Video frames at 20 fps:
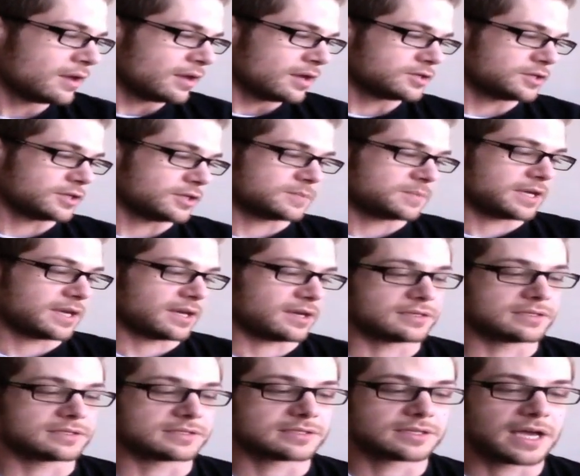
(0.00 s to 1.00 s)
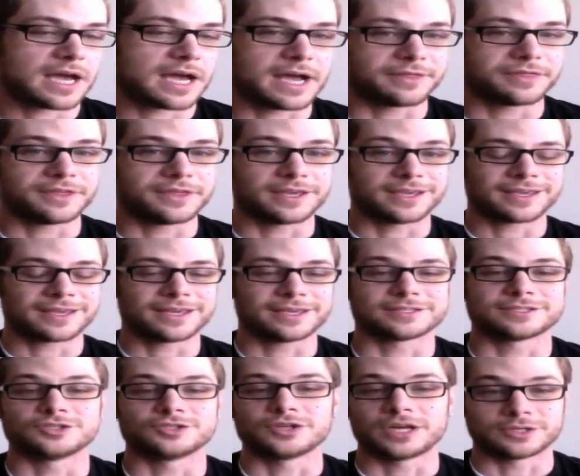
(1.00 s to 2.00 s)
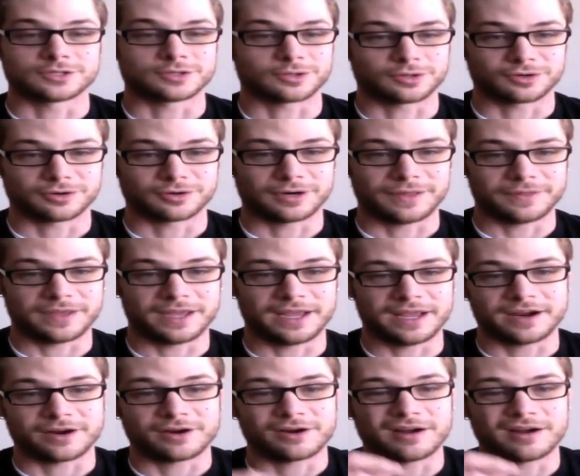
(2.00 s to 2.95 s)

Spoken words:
just because I think it's gentler on the hair.